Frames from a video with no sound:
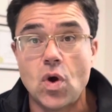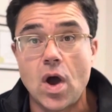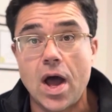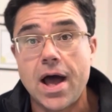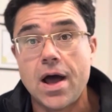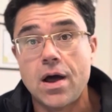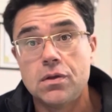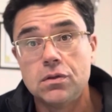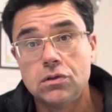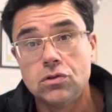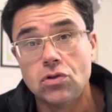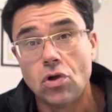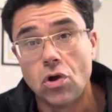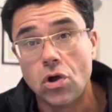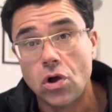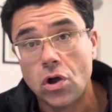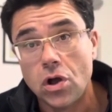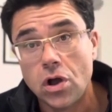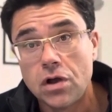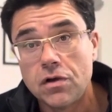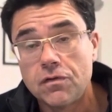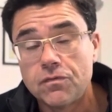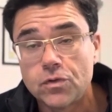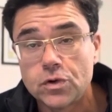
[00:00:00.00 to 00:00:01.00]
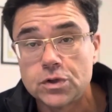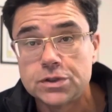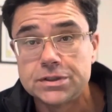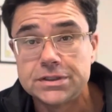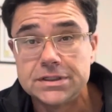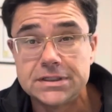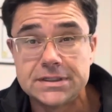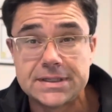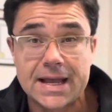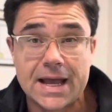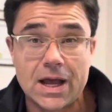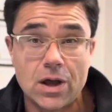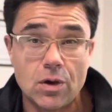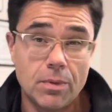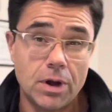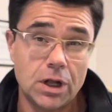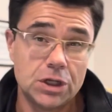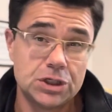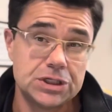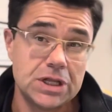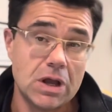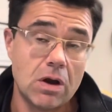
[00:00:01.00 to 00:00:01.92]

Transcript: how long versus how much.